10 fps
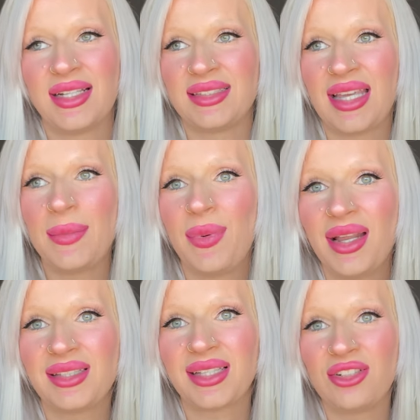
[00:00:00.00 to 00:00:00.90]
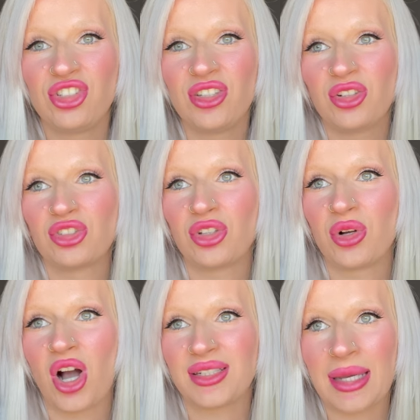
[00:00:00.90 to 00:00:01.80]
taping extensions are so
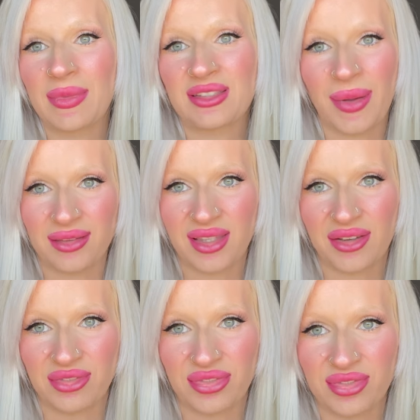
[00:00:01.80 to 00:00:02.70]
goddamn expensive.